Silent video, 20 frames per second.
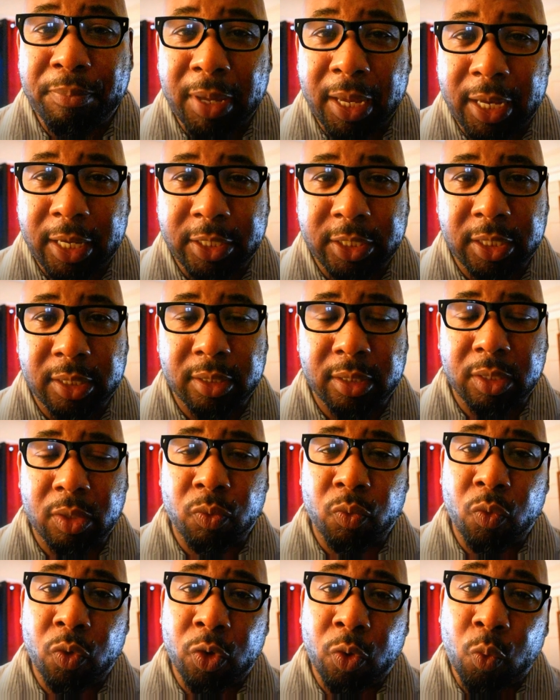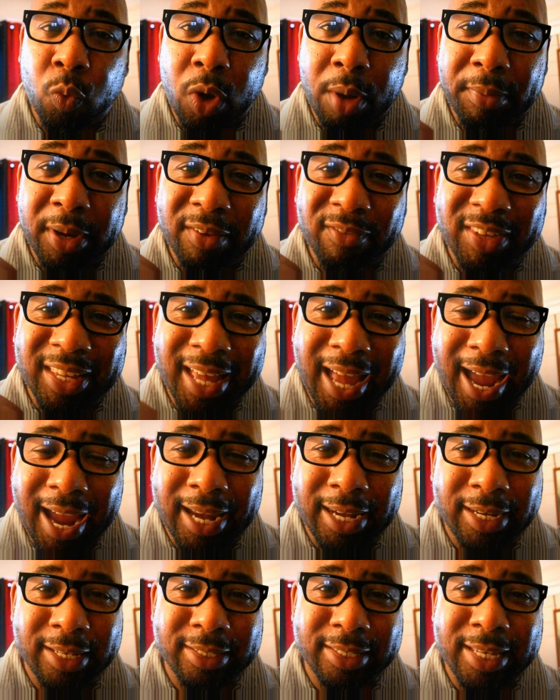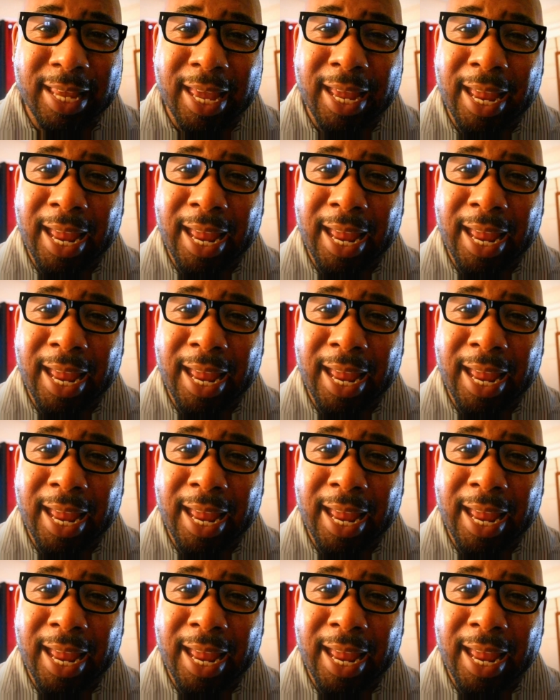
patience, and a woman of kindness.